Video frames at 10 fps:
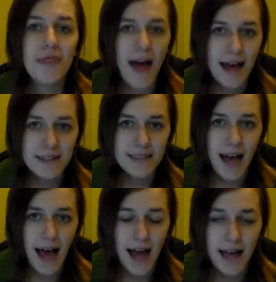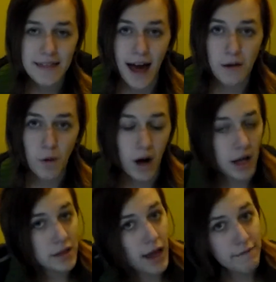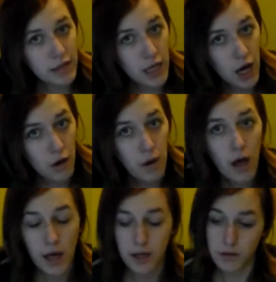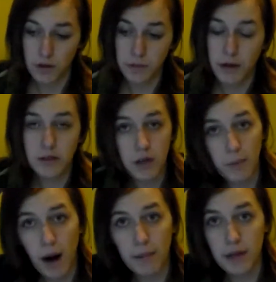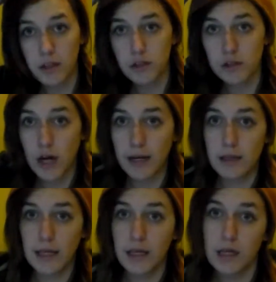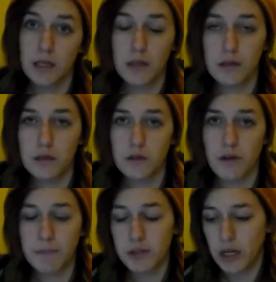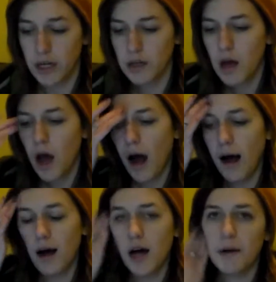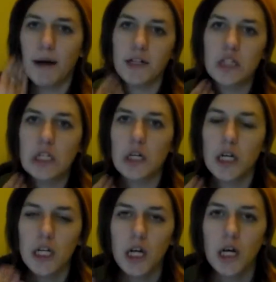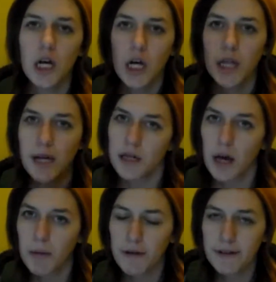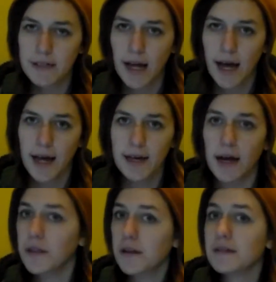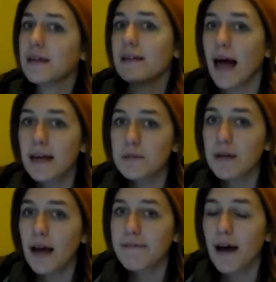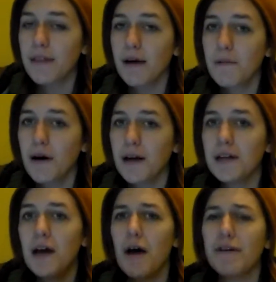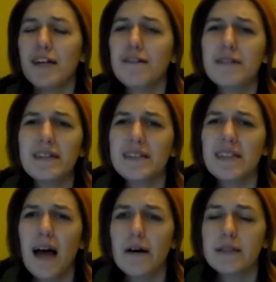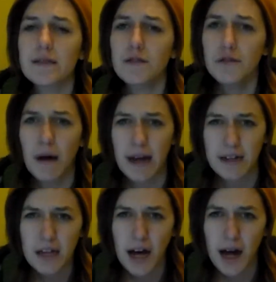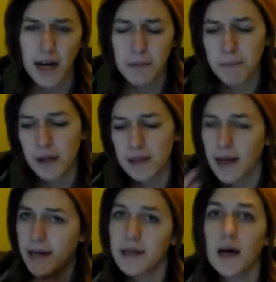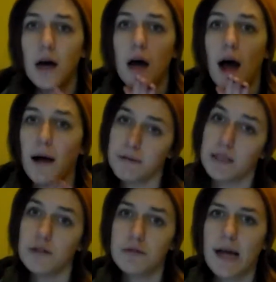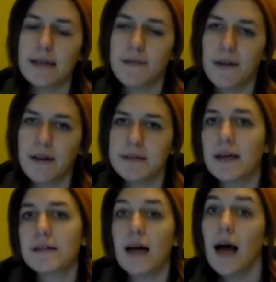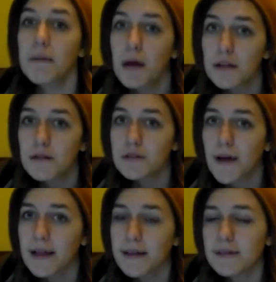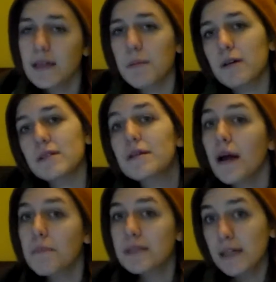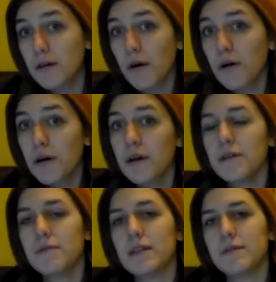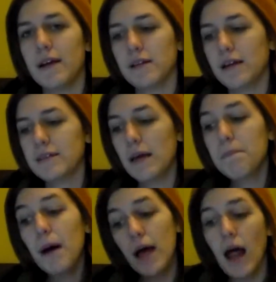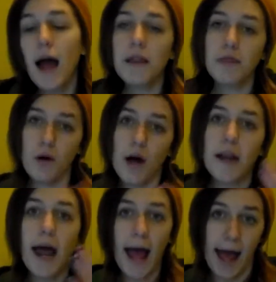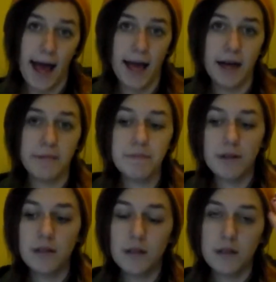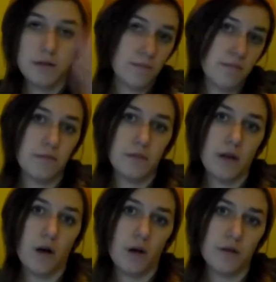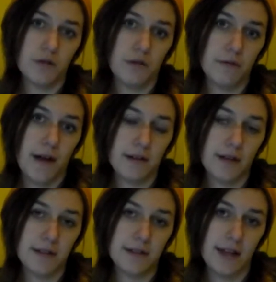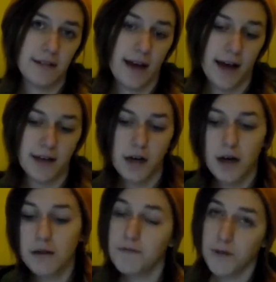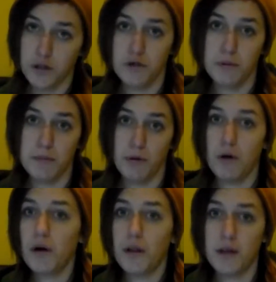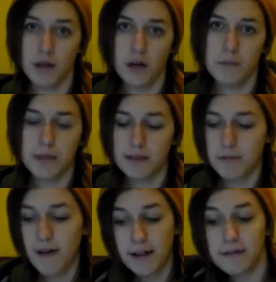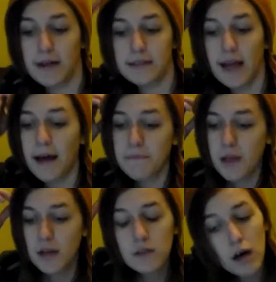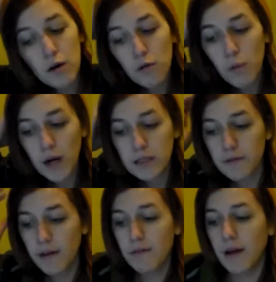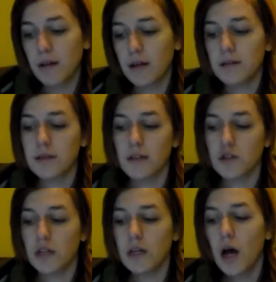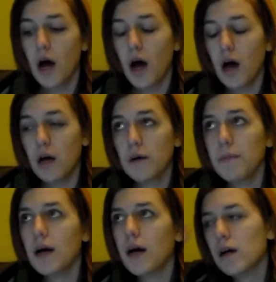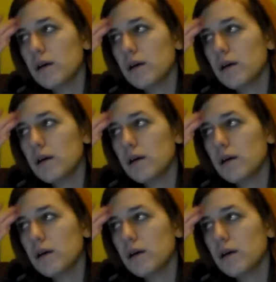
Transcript: that tag, that one, that video is also posted. I'll probably try to link it in the description. Um, I just thought the anti-boyfriend tag. I thought it was like last week I found that one, which I don't really see how it's too anti, but like I was going to use that as Valentine's Day because I'm not a huge Valentine's Day person and I'm single this Valentine's Day. But I thought, hey, I'll also do the Valentine's Day tag for you people that are obsessed with Valentine's Day. So what is your favorite Valentine's Day treat? Um,